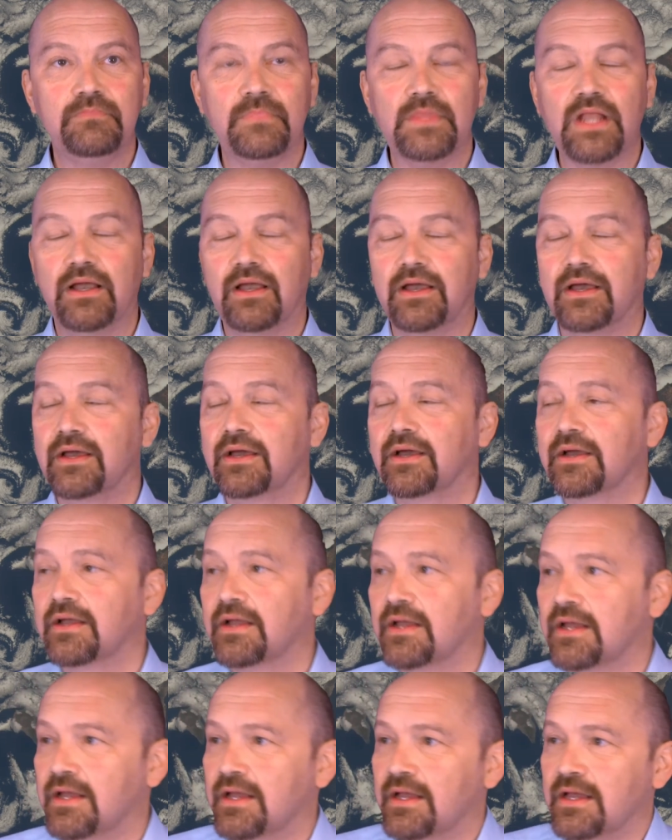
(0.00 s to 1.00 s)

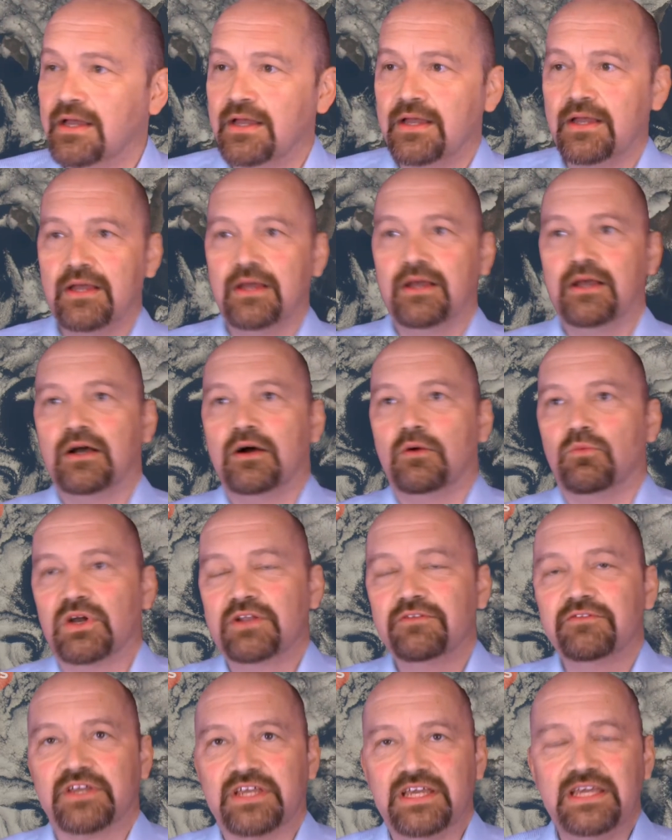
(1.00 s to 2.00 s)
One
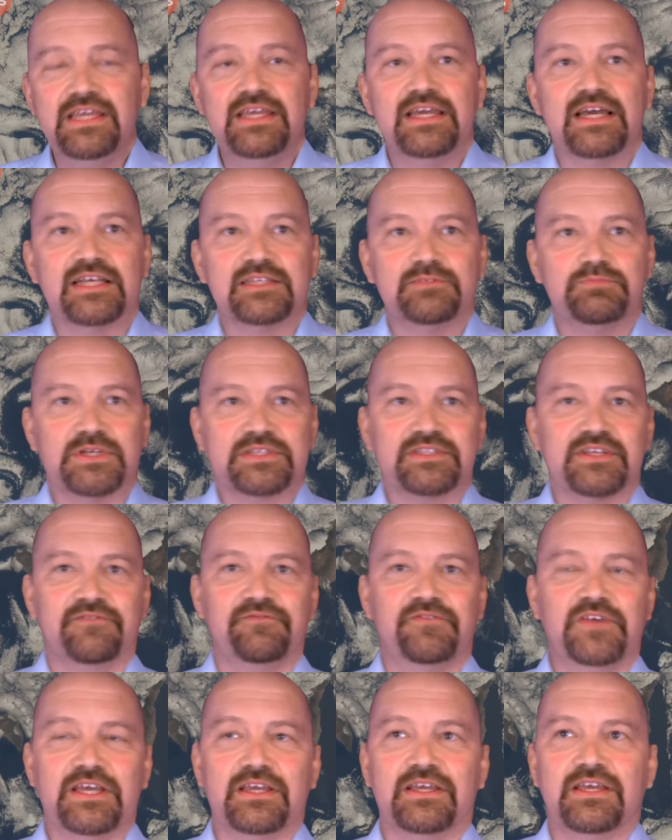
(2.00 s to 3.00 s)
of the key aspects, I
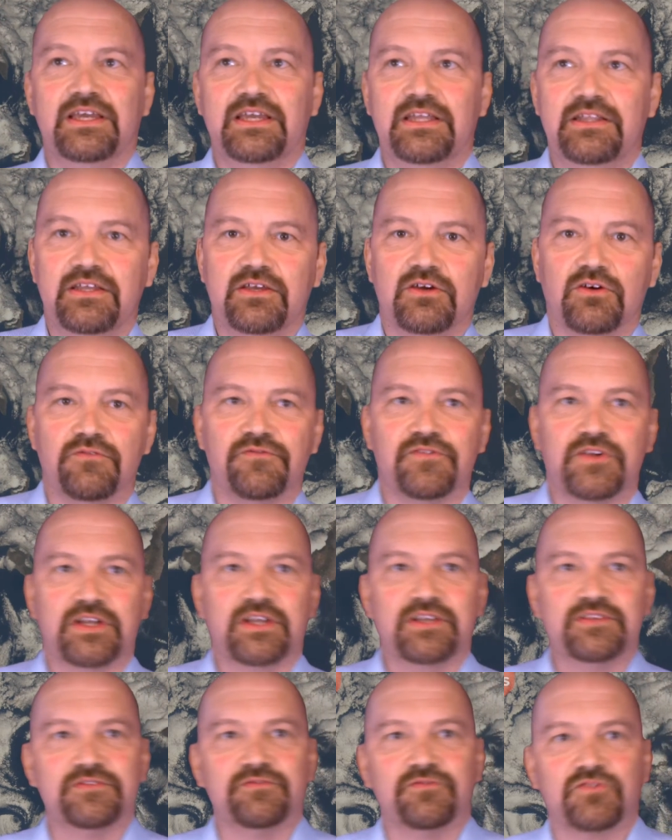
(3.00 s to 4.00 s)
think, in the offering
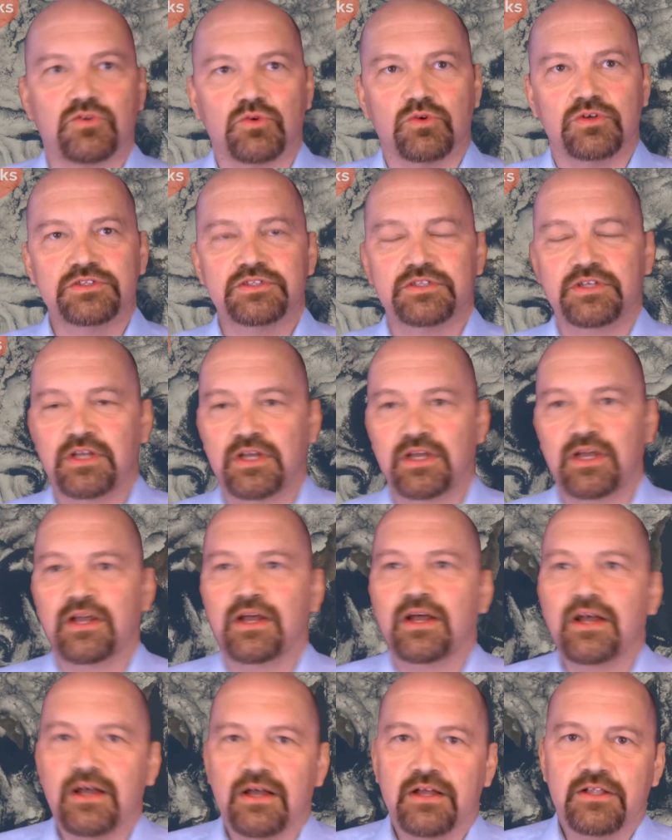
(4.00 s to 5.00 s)
is, of course,
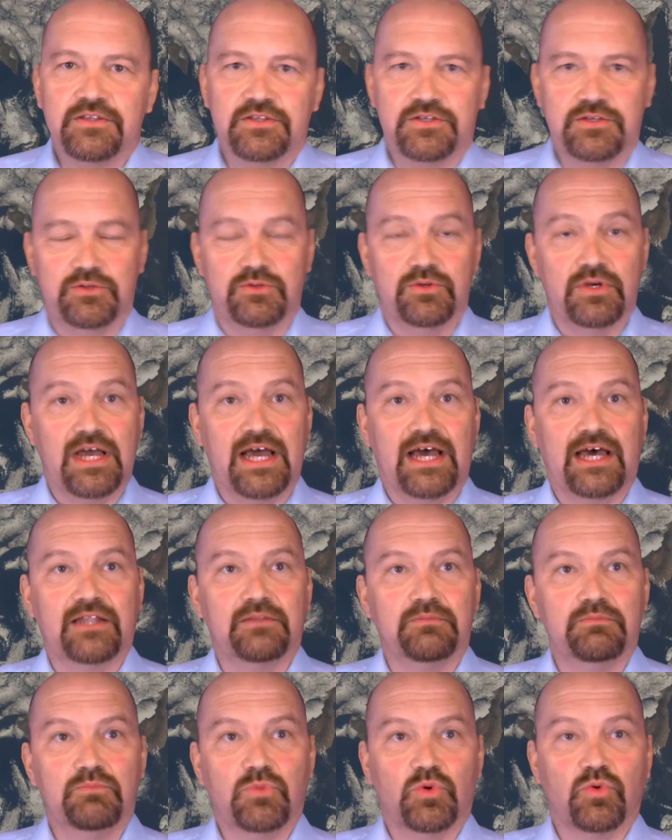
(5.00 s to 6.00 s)
to
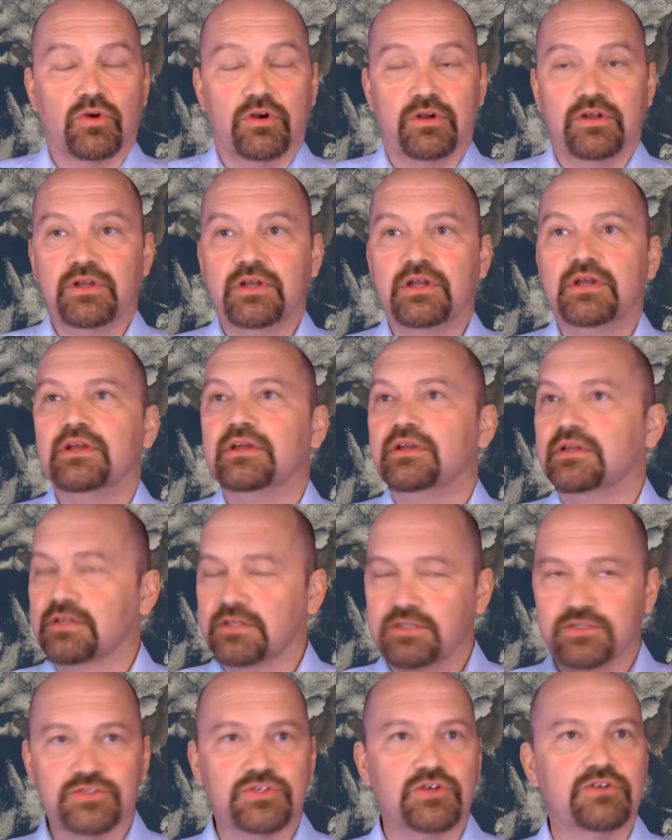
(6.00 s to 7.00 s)
add more
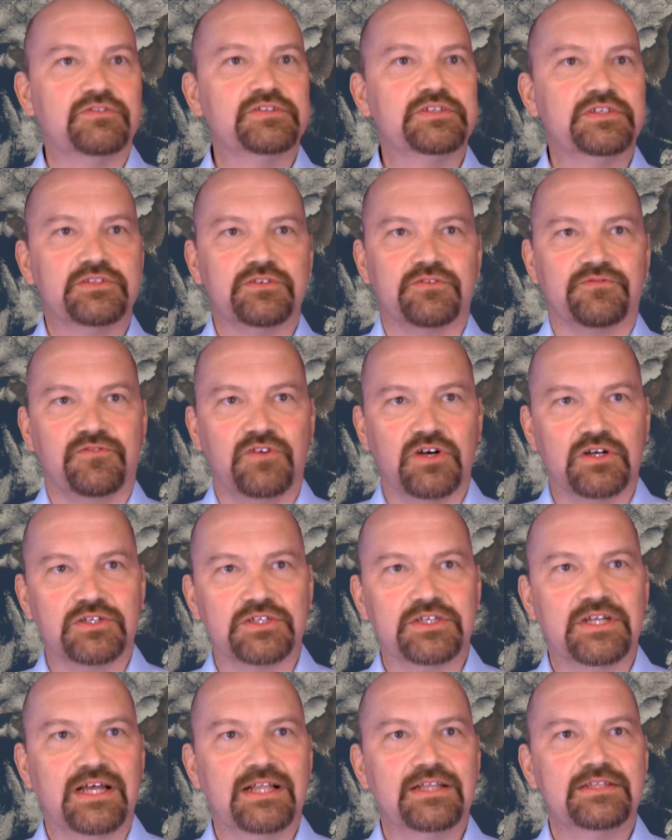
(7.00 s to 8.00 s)
services or
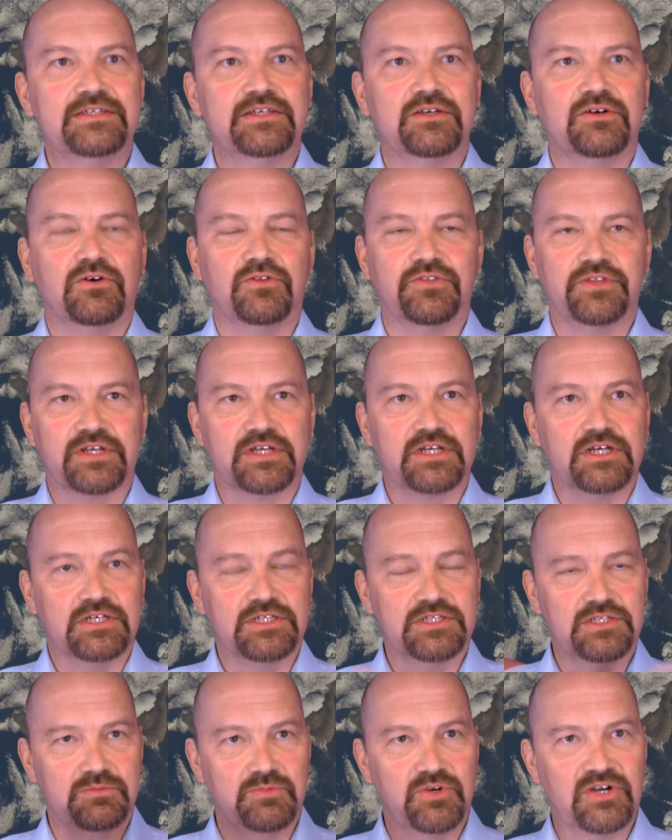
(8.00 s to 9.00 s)
functionality on the
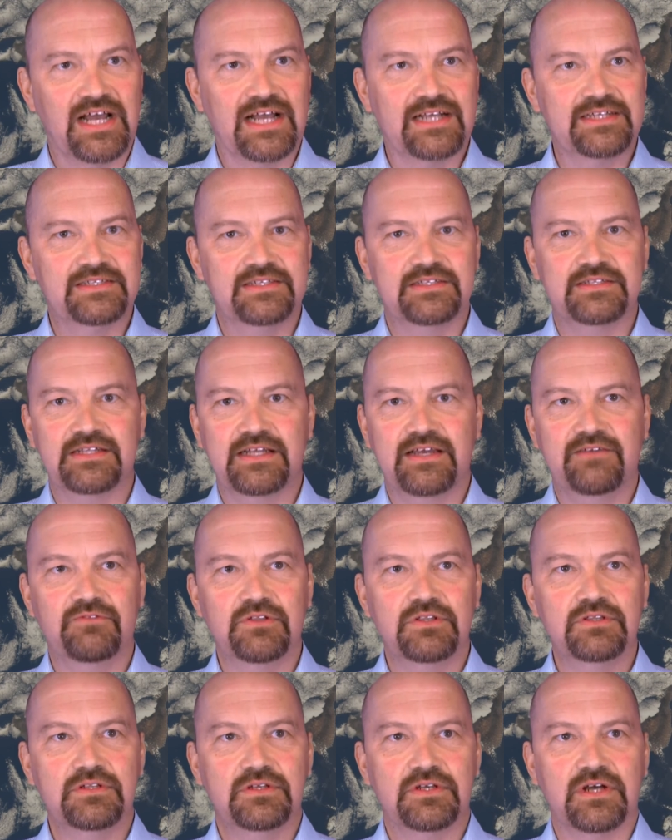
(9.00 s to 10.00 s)
customer access
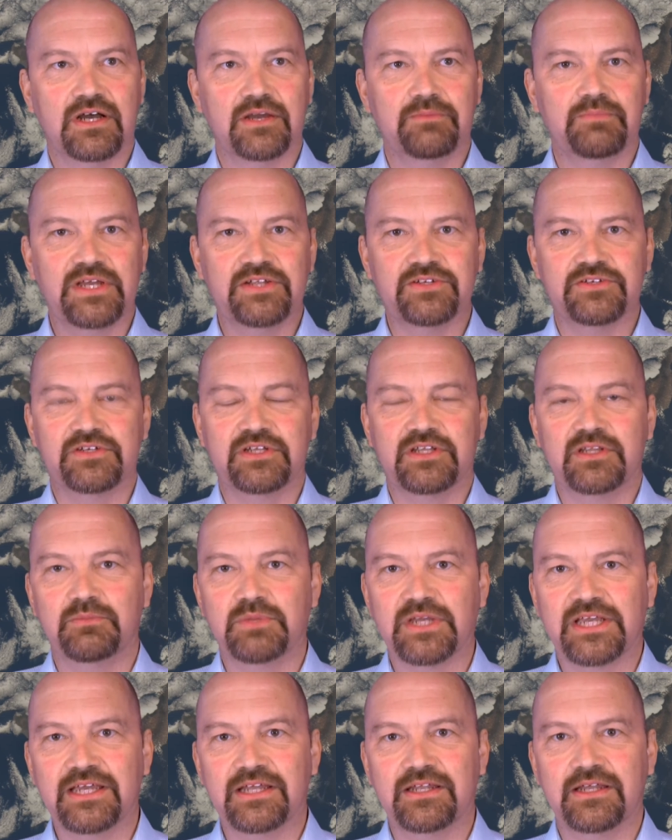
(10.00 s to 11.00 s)
level. I mentioned in the
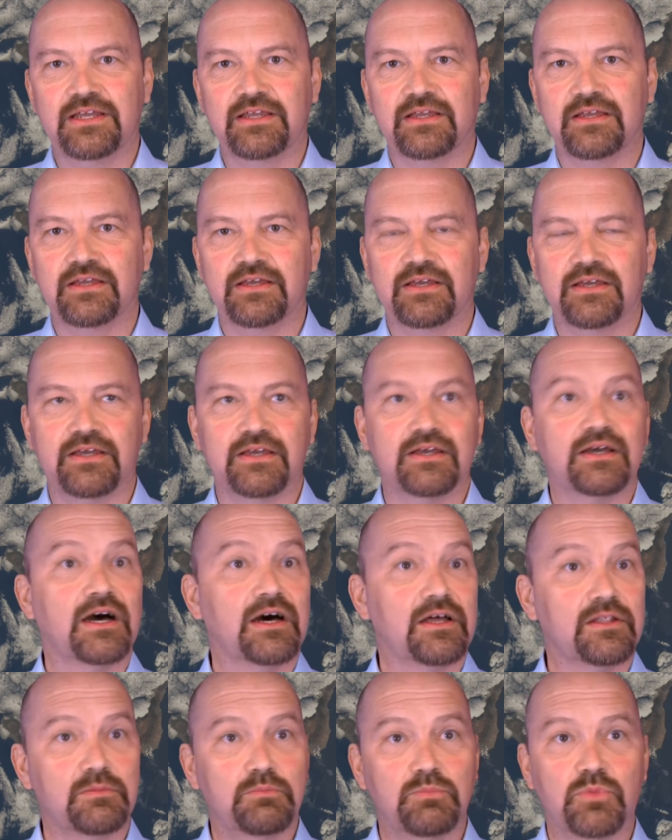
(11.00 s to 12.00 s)
beginning
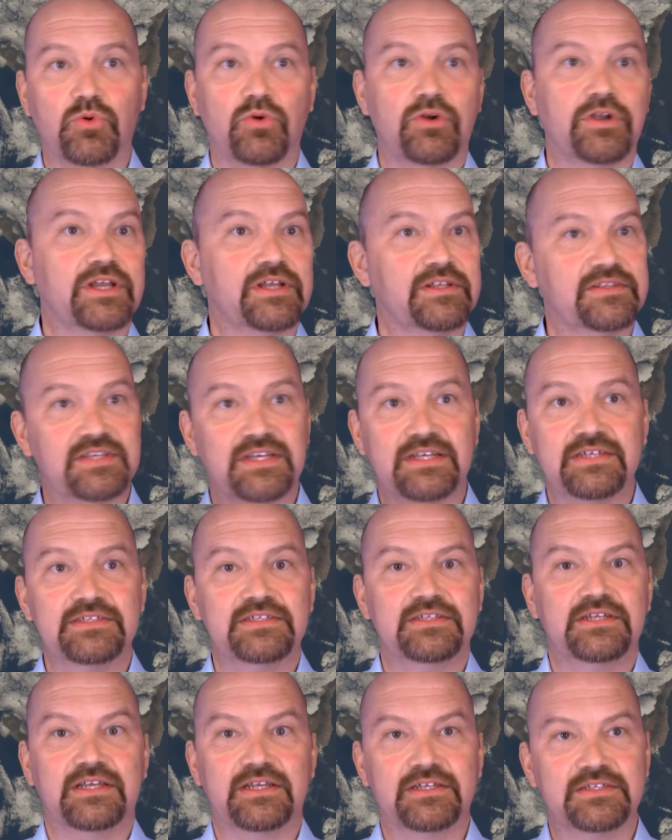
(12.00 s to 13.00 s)
onboarding,
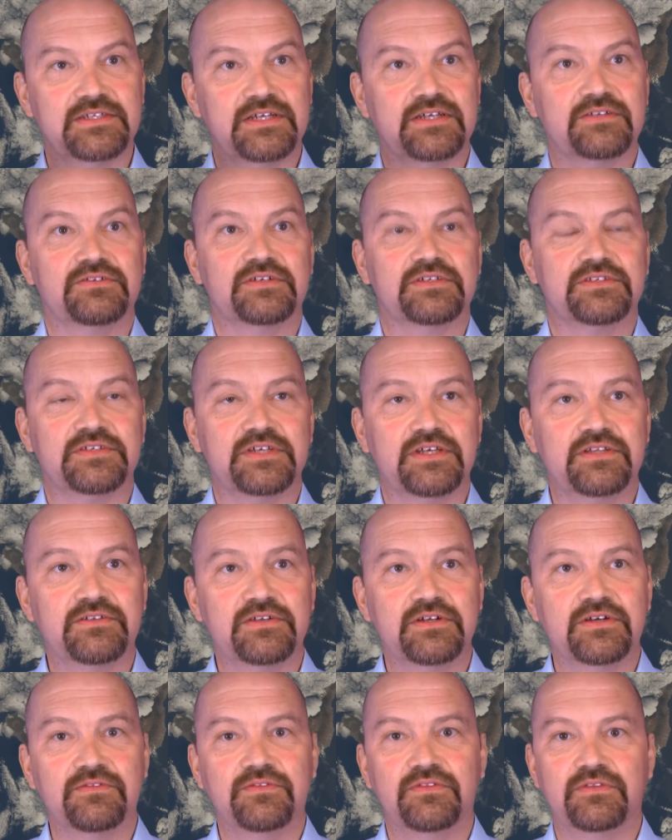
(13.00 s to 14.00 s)
testing,
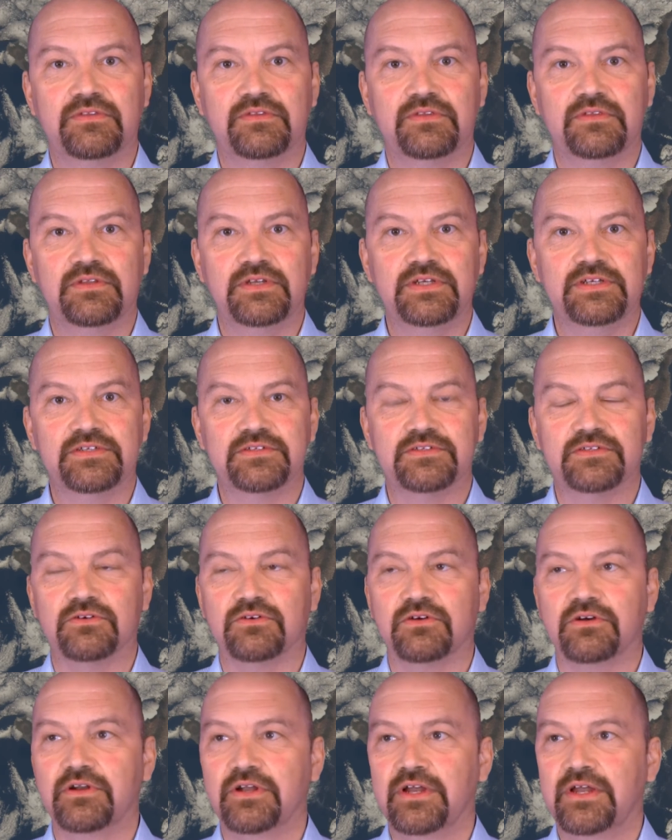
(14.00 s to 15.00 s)
etc. These
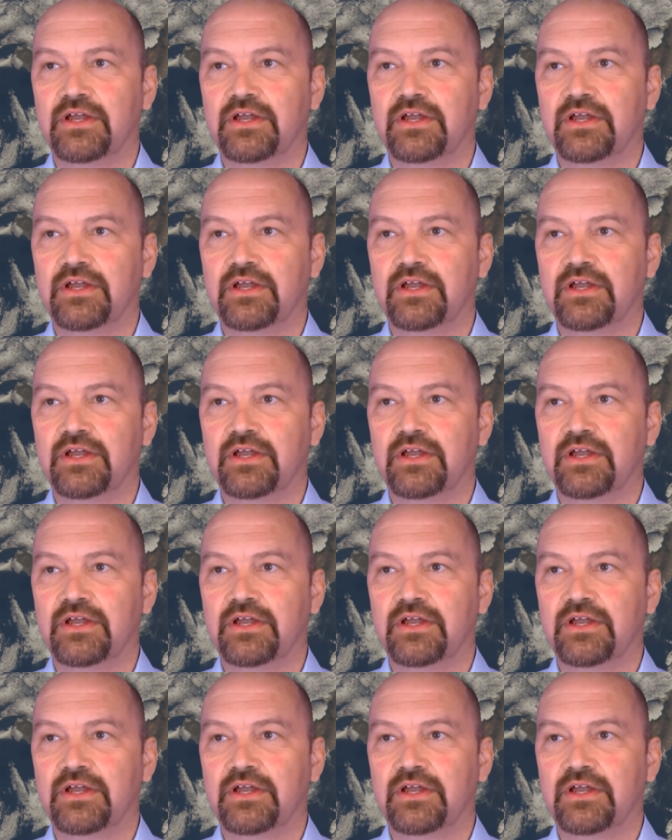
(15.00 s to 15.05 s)
are